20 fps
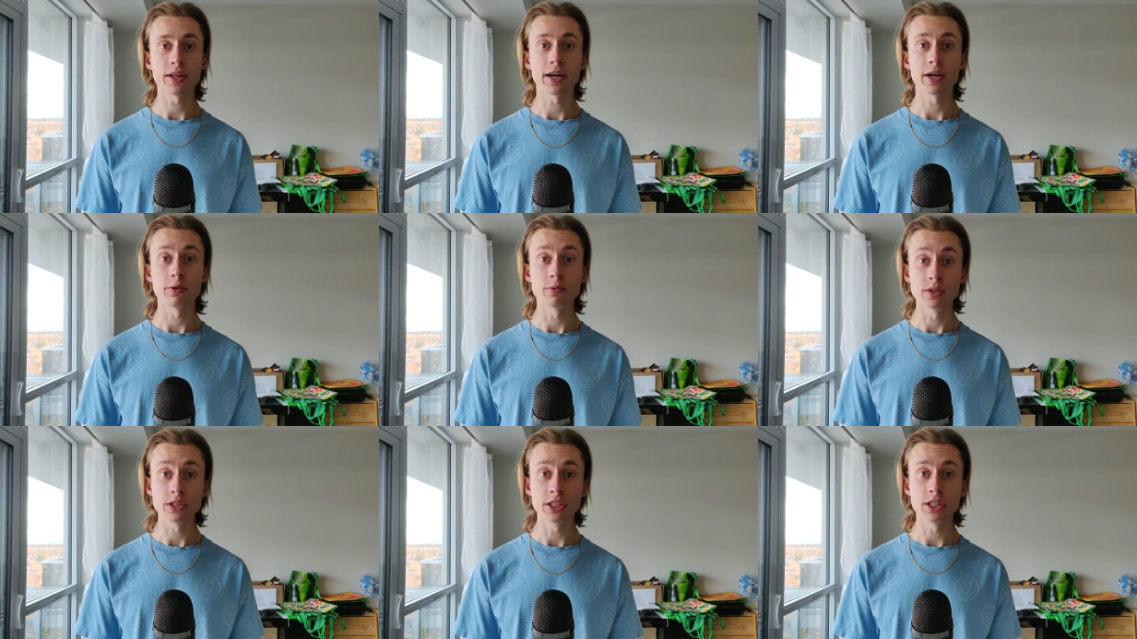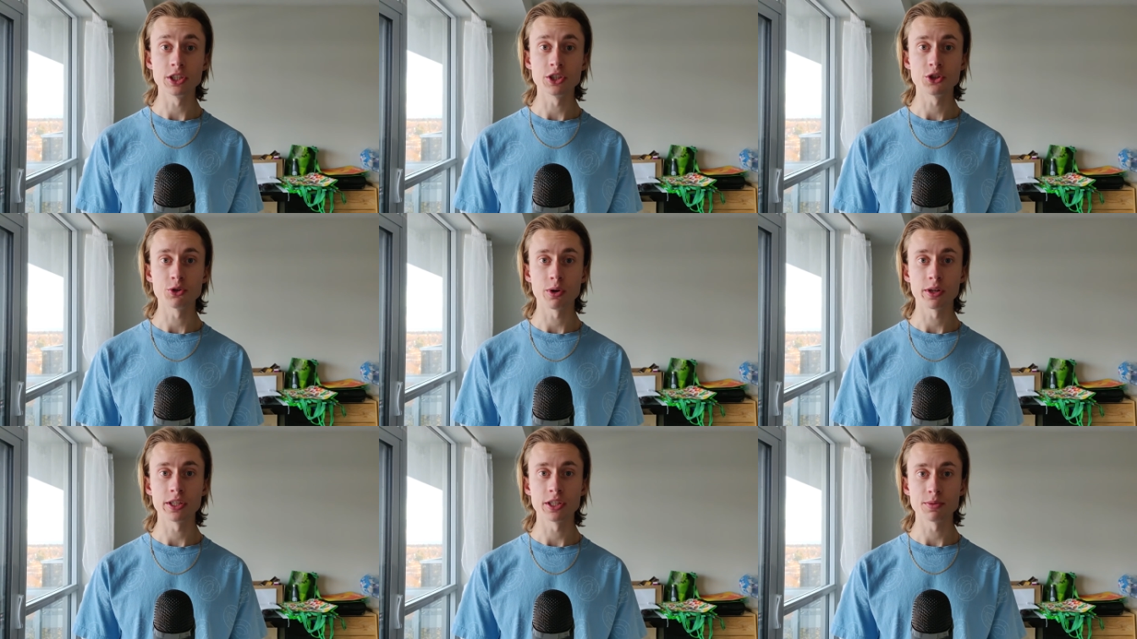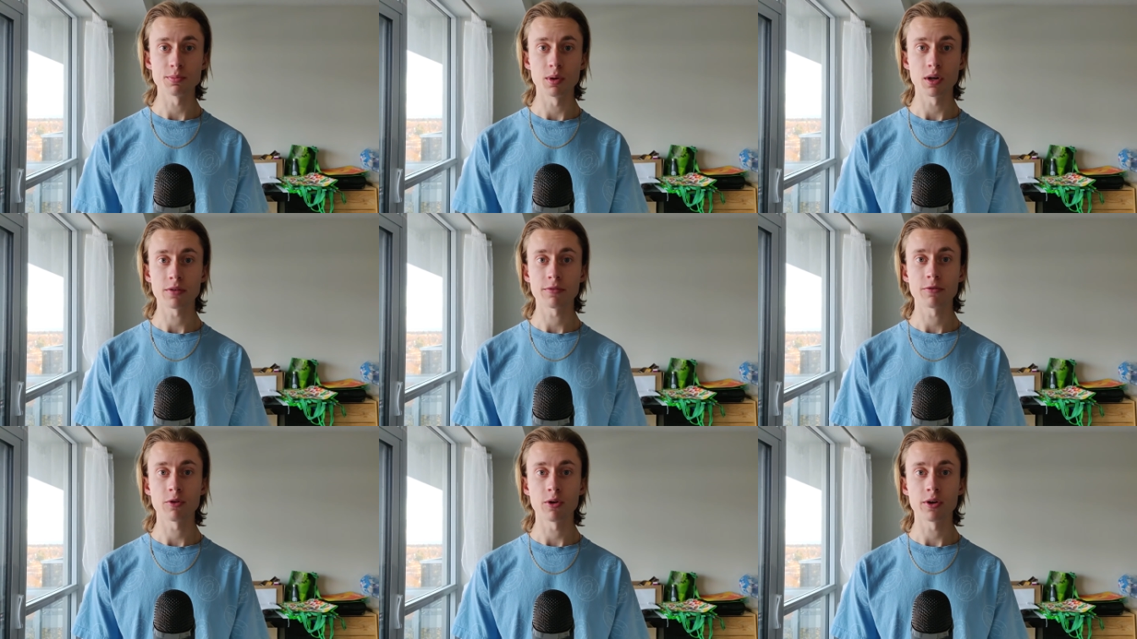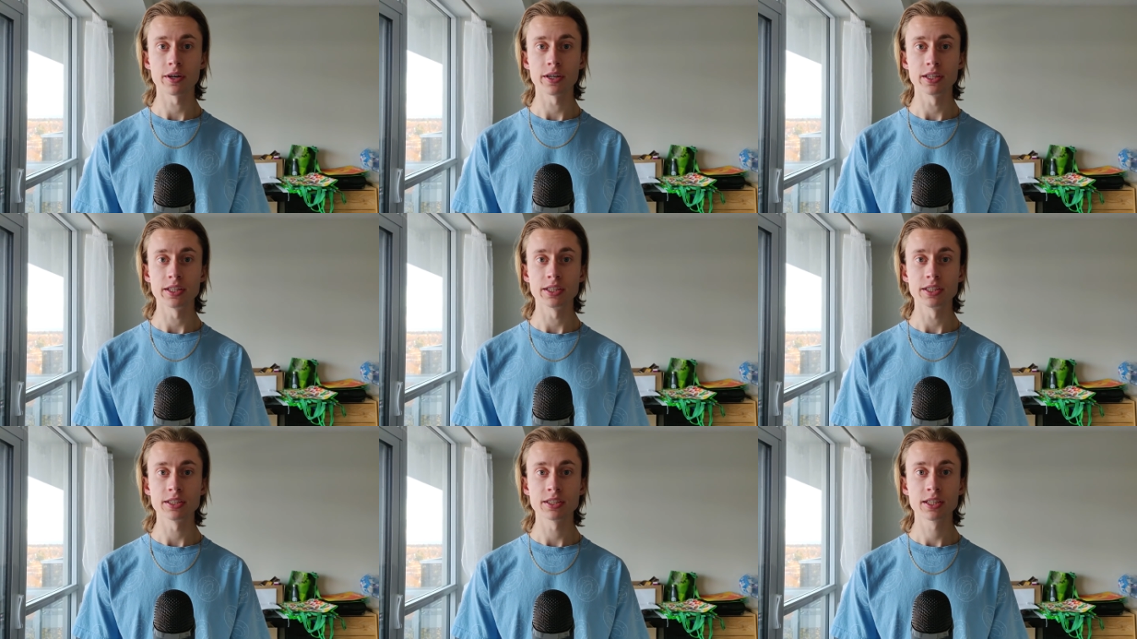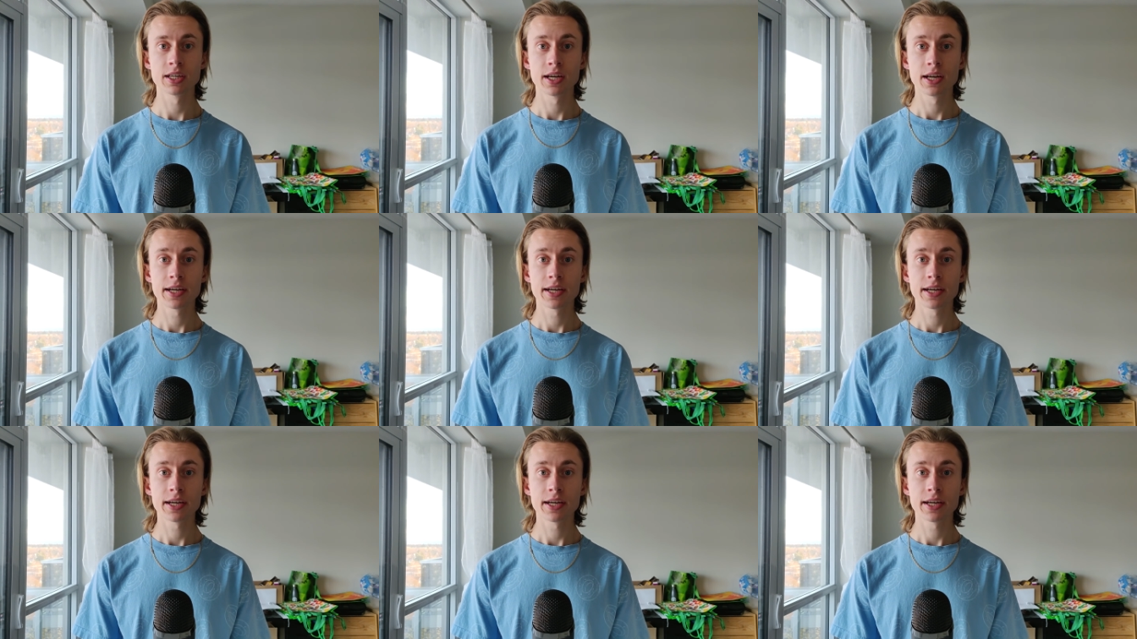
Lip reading: that I really enjoyed this book for is,